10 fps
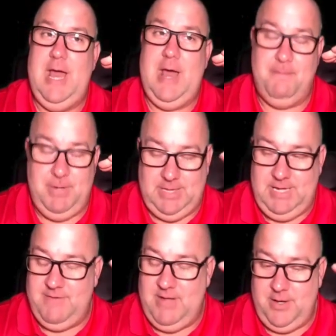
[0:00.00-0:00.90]
And
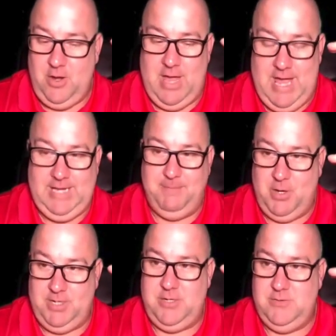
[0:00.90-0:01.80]
believe it or not,
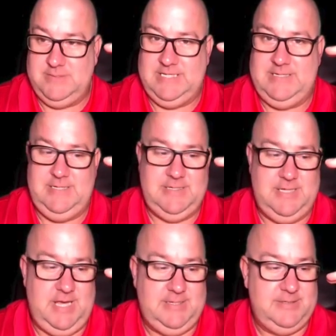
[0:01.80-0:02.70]
anybody who's listening to
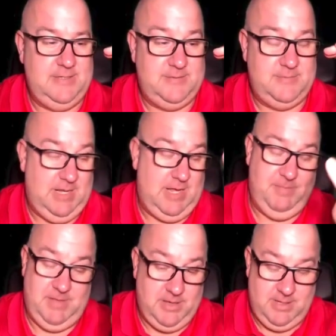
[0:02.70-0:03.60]
this, I
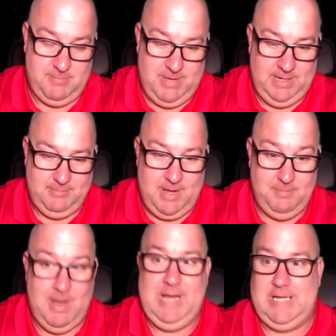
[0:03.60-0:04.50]
mean,
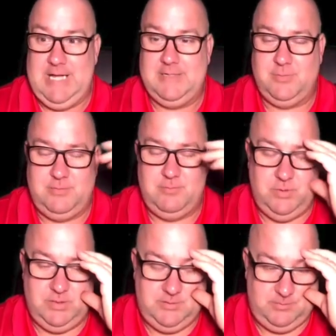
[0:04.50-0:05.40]
my clients
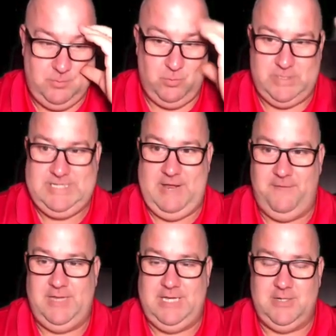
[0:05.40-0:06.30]
would
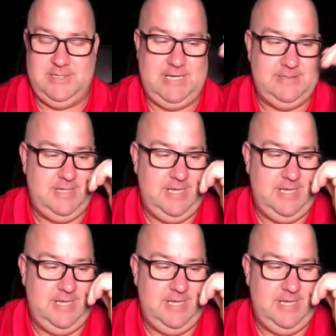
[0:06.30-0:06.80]
definitely contest to